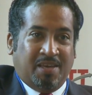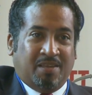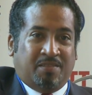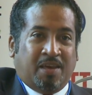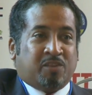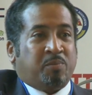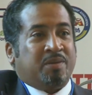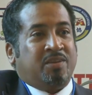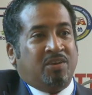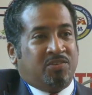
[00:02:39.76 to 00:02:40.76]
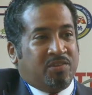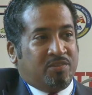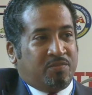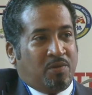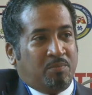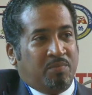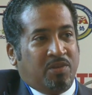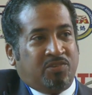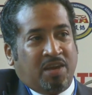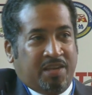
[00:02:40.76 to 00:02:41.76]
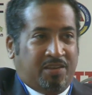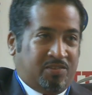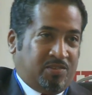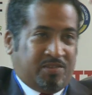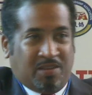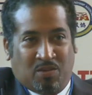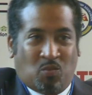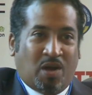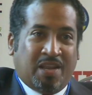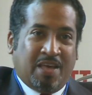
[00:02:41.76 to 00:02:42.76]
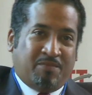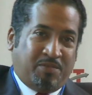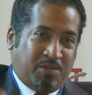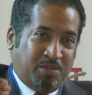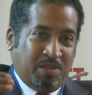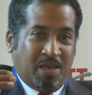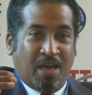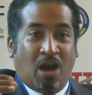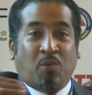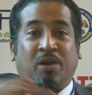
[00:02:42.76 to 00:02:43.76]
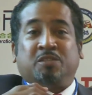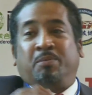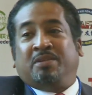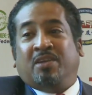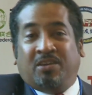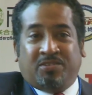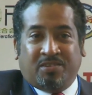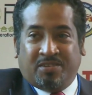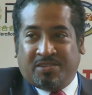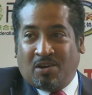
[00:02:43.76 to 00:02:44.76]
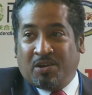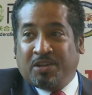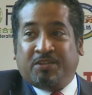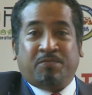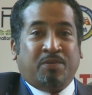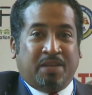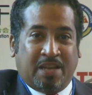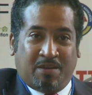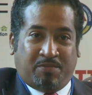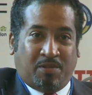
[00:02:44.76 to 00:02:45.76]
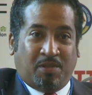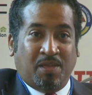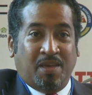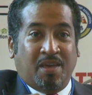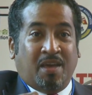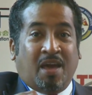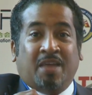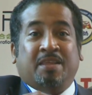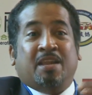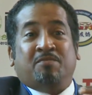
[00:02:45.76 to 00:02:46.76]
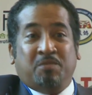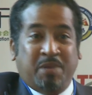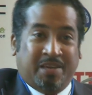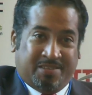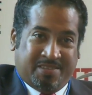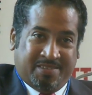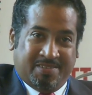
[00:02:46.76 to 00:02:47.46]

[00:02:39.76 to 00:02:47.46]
The expectations from the Chinese is on one level, our expectations are on a different level, and they never meet.